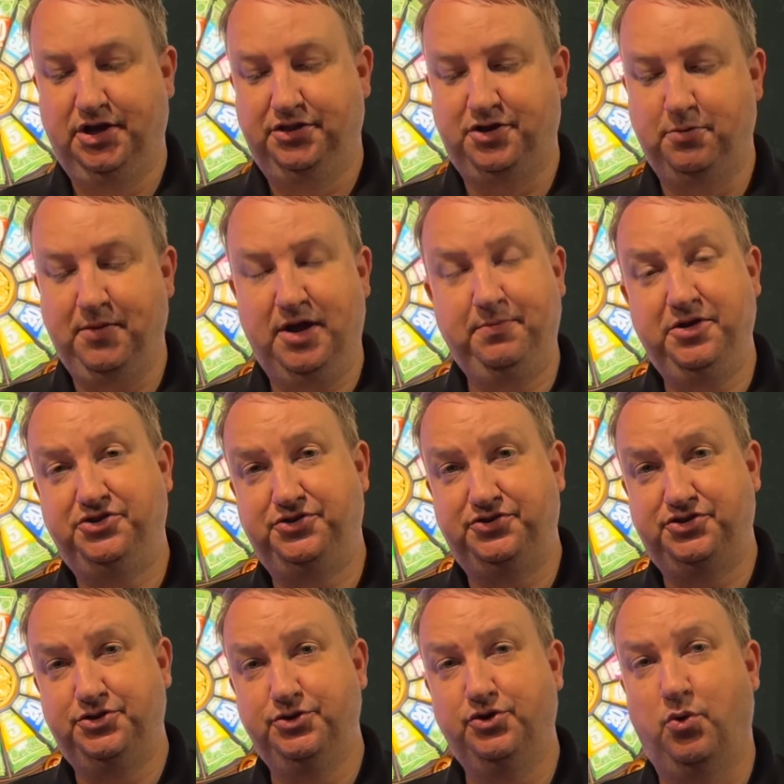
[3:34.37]
there may be
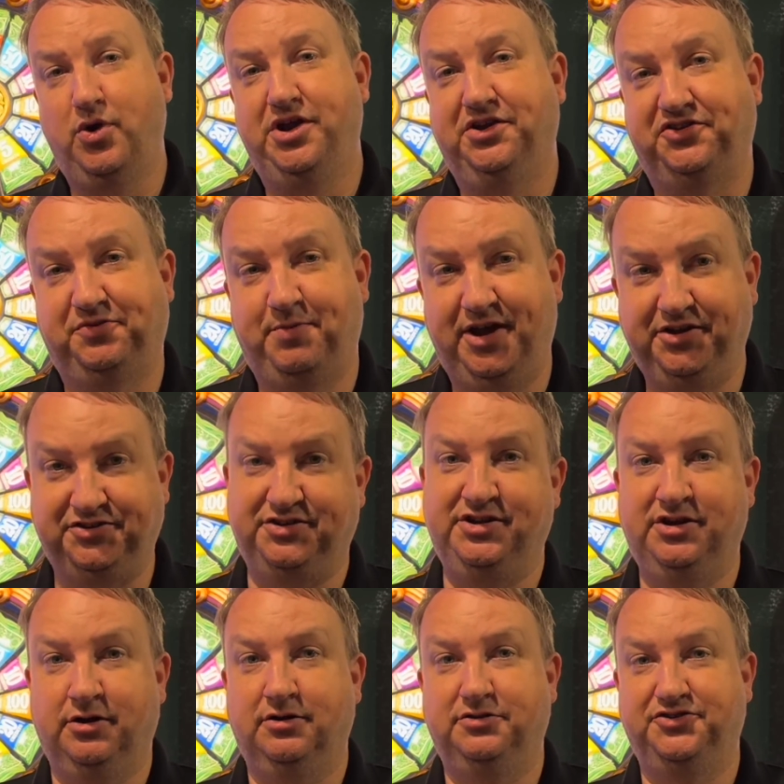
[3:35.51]
two queen of spades in here.